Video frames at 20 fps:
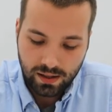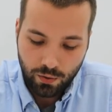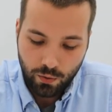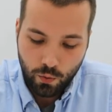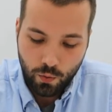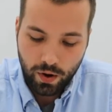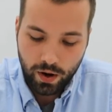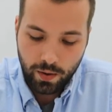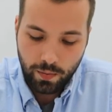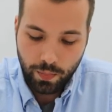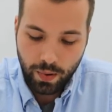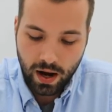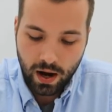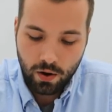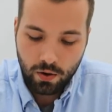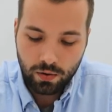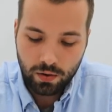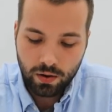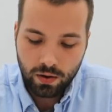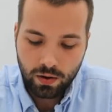what
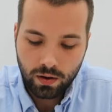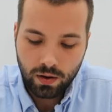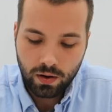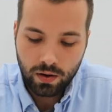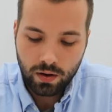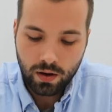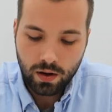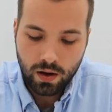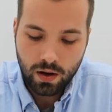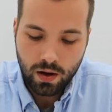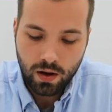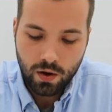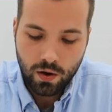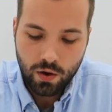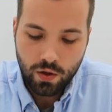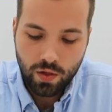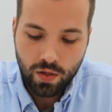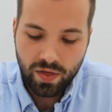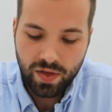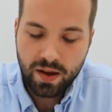about
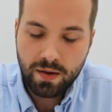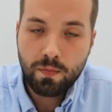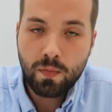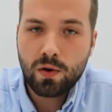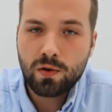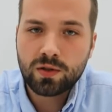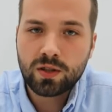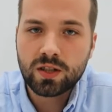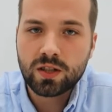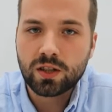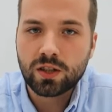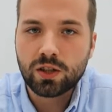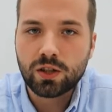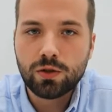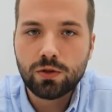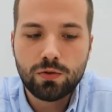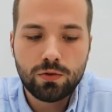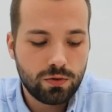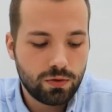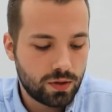the most
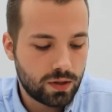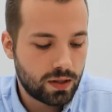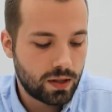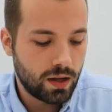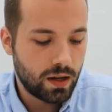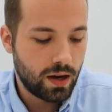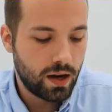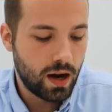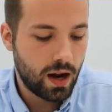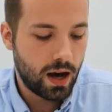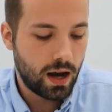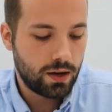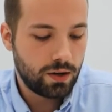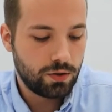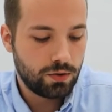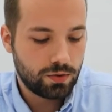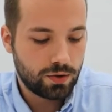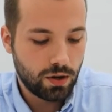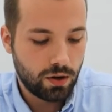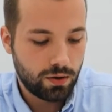used
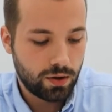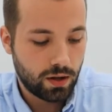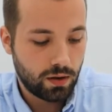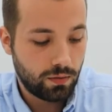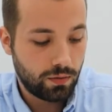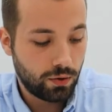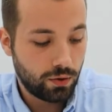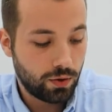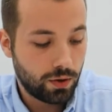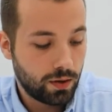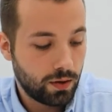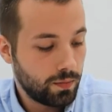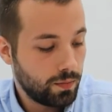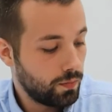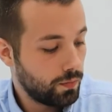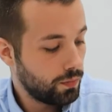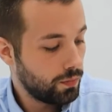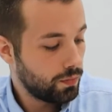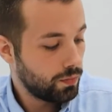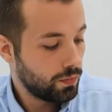non-Newtonian fluid?
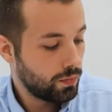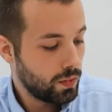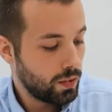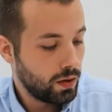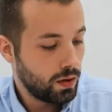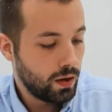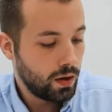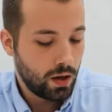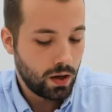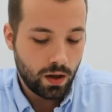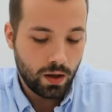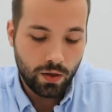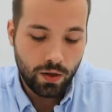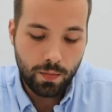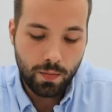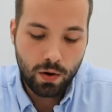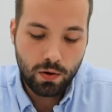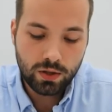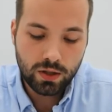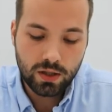
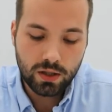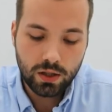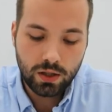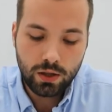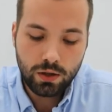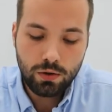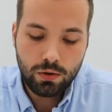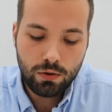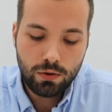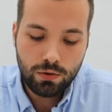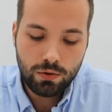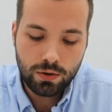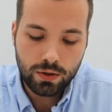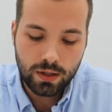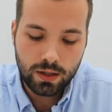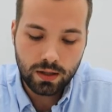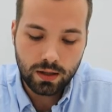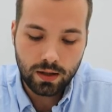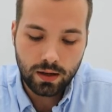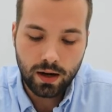The most
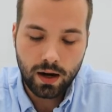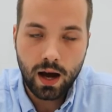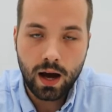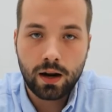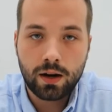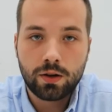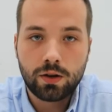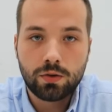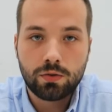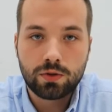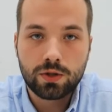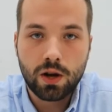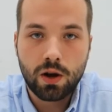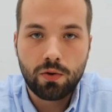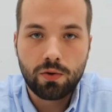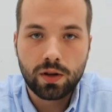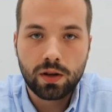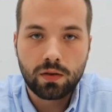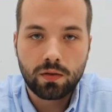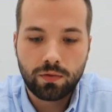used
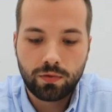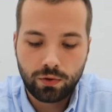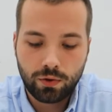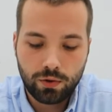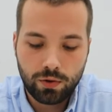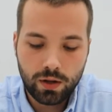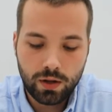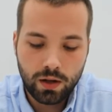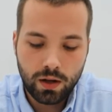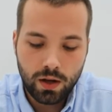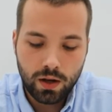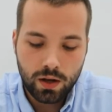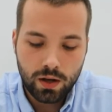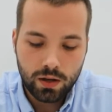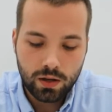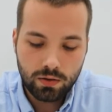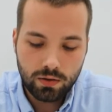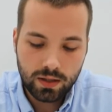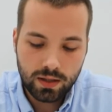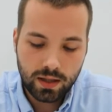non-Newtonian fluid,
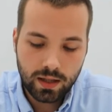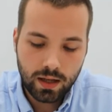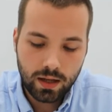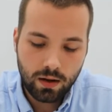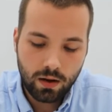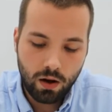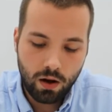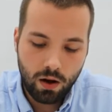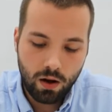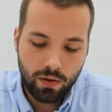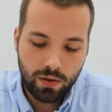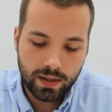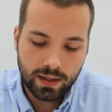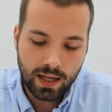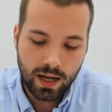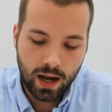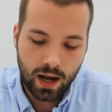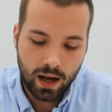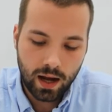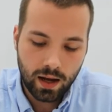you see it all the
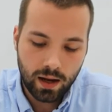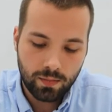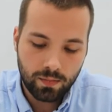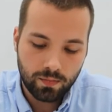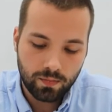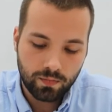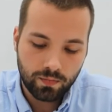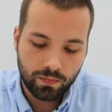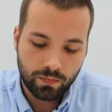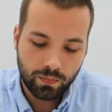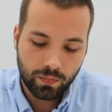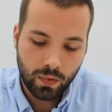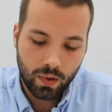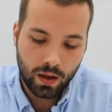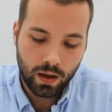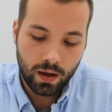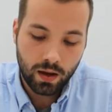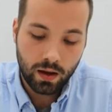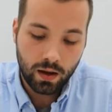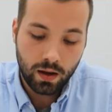time
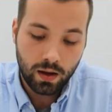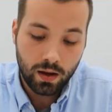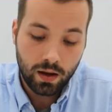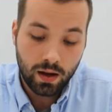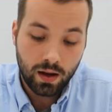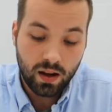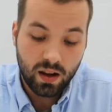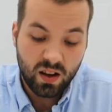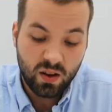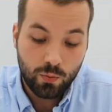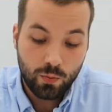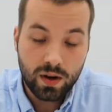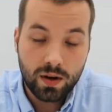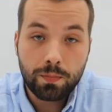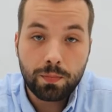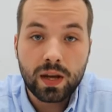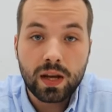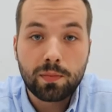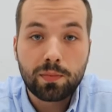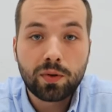
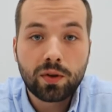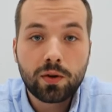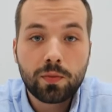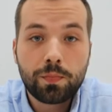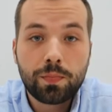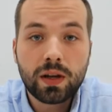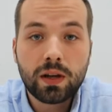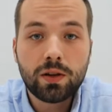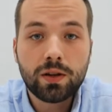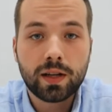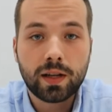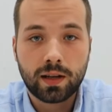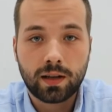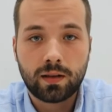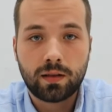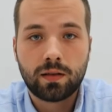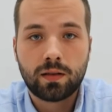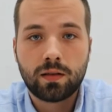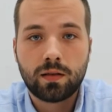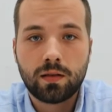when people are building.
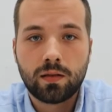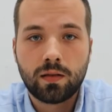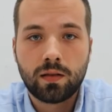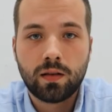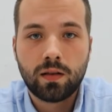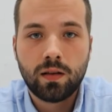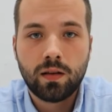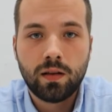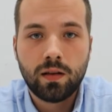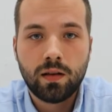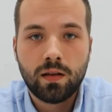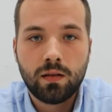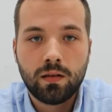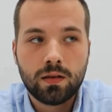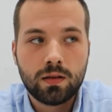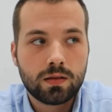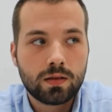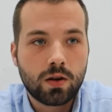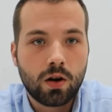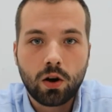
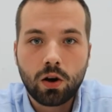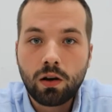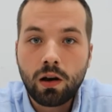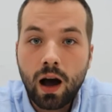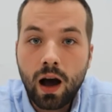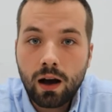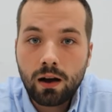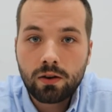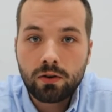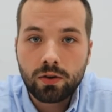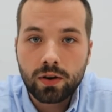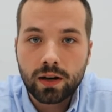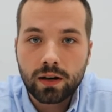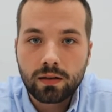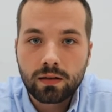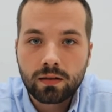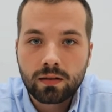It's called concrete.